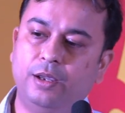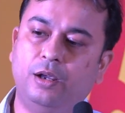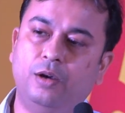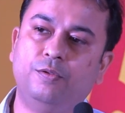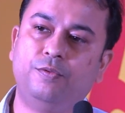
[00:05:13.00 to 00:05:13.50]

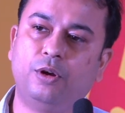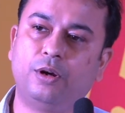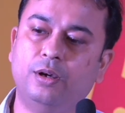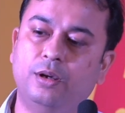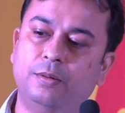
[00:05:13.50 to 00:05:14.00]
Now for
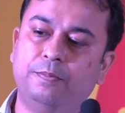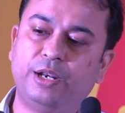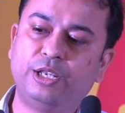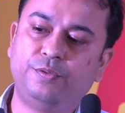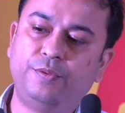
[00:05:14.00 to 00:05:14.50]
a
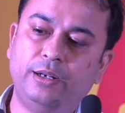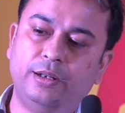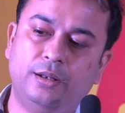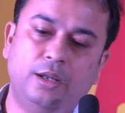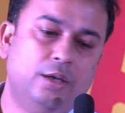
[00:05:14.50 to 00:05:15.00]
press fit,
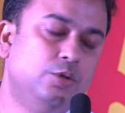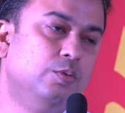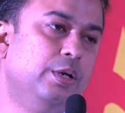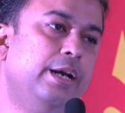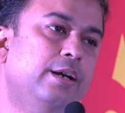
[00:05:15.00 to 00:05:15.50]

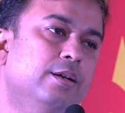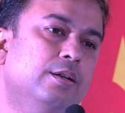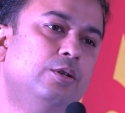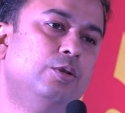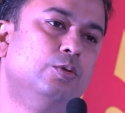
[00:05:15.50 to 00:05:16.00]
you need
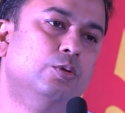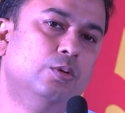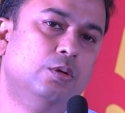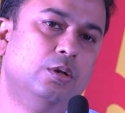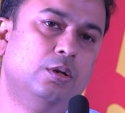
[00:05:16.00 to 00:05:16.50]

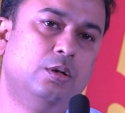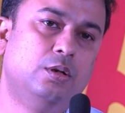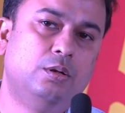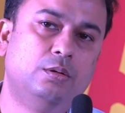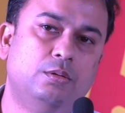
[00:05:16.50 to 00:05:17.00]

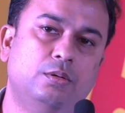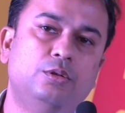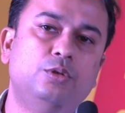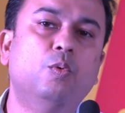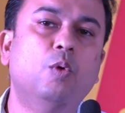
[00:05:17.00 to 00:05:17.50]

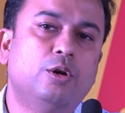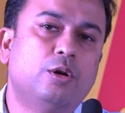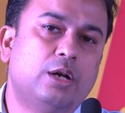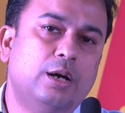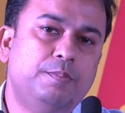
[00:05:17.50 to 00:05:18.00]
to, you want
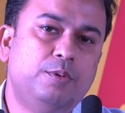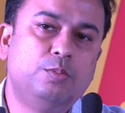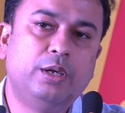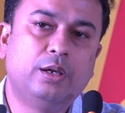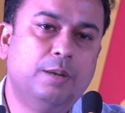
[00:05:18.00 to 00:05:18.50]
your cup
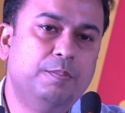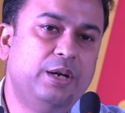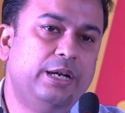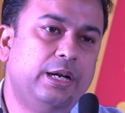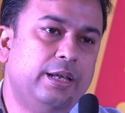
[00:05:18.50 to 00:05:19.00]
to be
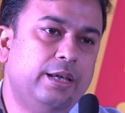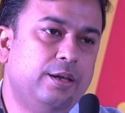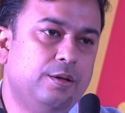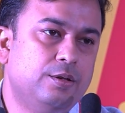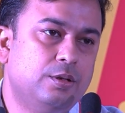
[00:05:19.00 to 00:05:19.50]

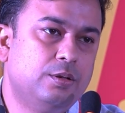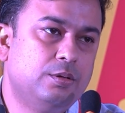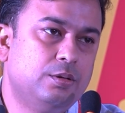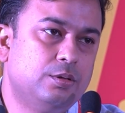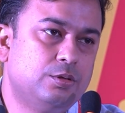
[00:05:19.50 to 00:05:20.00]
completely
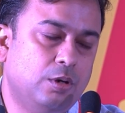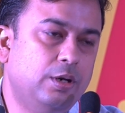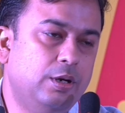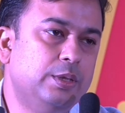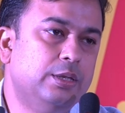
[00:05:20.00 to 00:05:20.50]

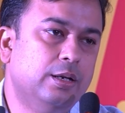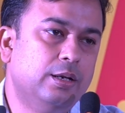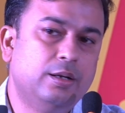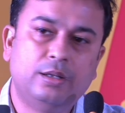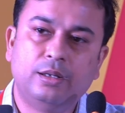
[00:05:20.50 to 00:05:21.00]
solid with
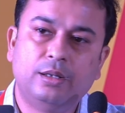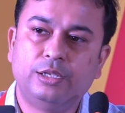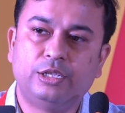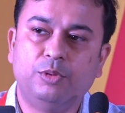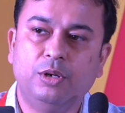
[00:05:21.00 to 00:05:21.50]
the
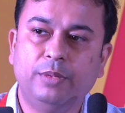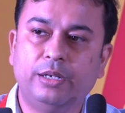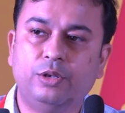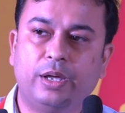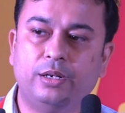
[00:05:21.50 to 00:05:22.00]
acetabulum,
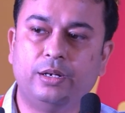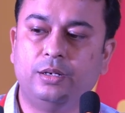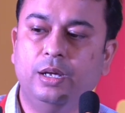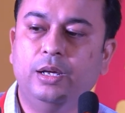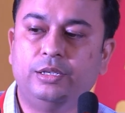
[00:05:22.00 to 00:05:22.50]
and you can
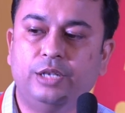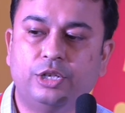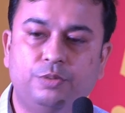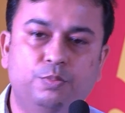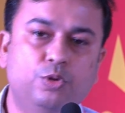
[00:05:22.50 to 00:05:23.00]

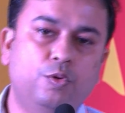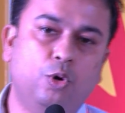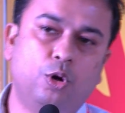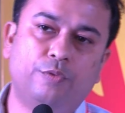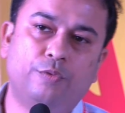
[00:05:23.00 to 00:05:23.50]
just move
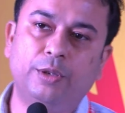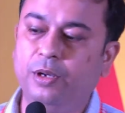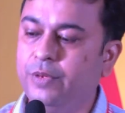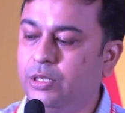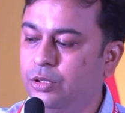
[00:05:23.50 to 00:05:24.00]
whole of the
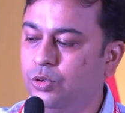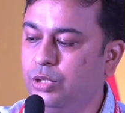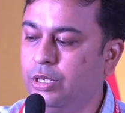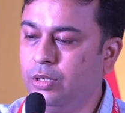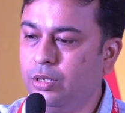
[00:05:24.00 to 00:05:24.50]
pelvis
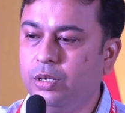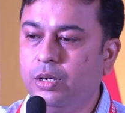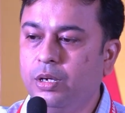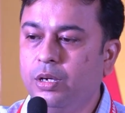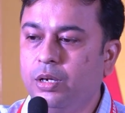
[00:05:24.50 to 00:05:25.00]
using
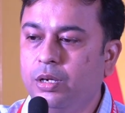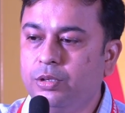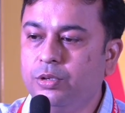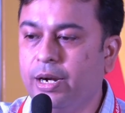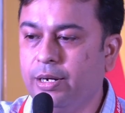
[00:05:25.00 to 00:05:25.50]

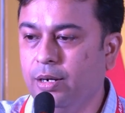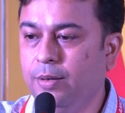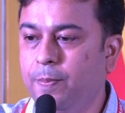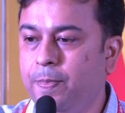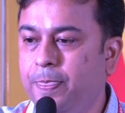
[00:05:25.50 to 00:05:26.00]
your handle.